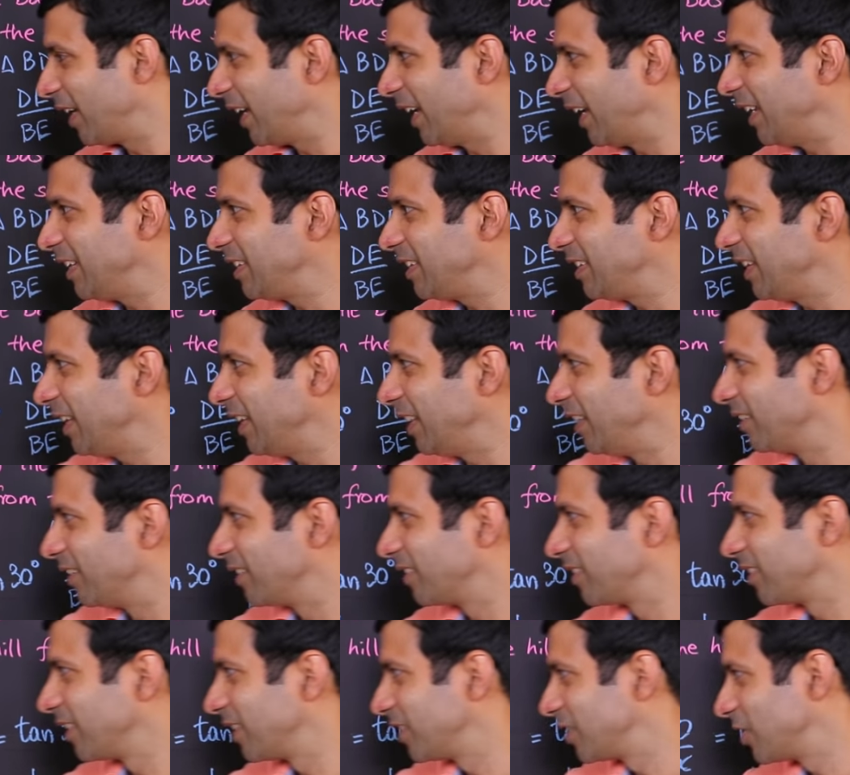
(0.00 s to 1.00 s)
AC?
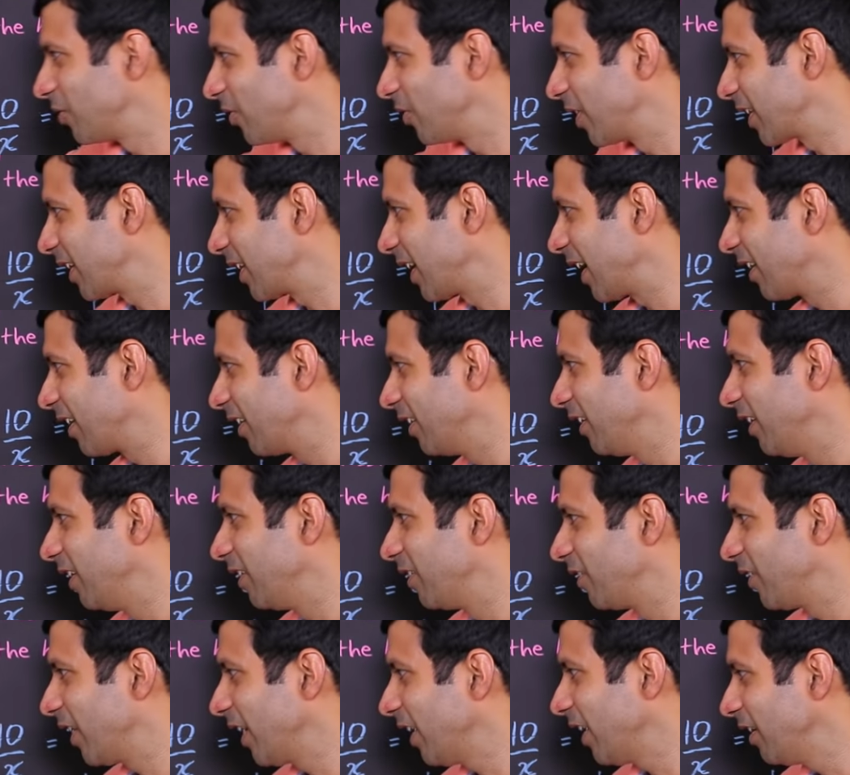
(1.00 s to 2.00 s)
It's a rectangle
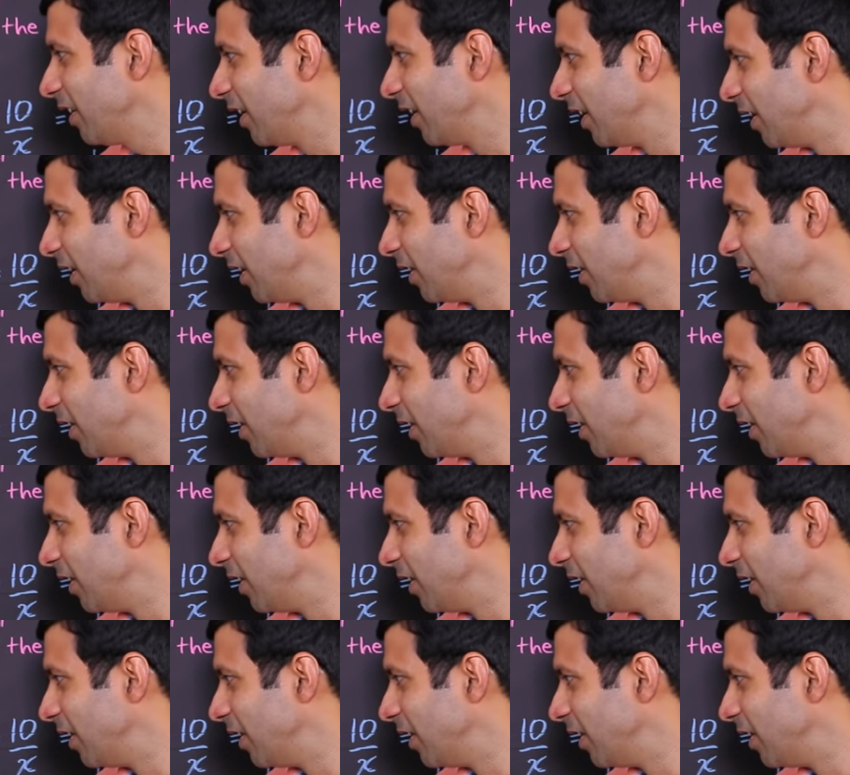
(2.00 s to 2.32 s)
here, right?